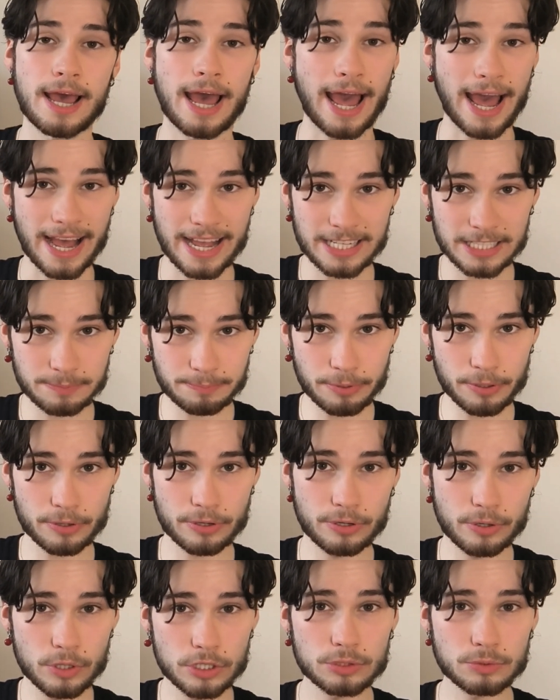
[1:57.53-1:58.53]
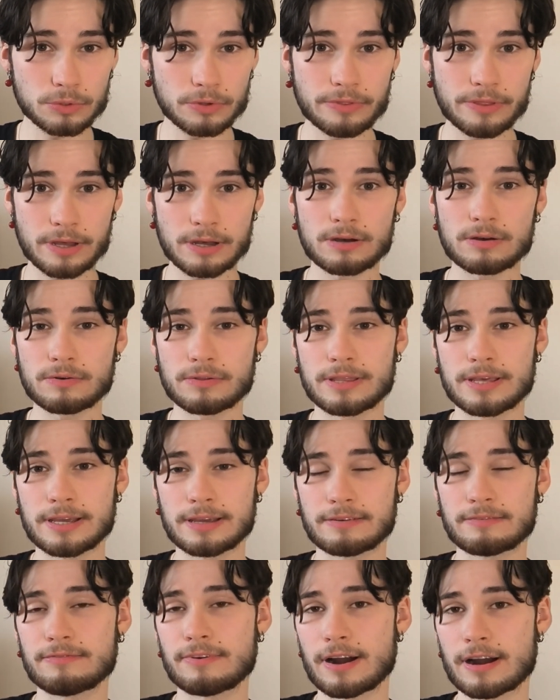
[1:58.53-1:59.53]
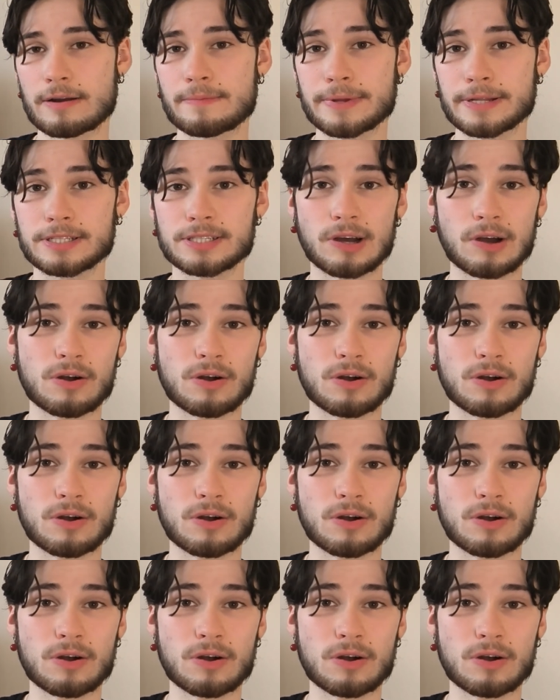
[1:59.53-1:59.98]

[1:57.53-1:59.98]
As per usual though, the environments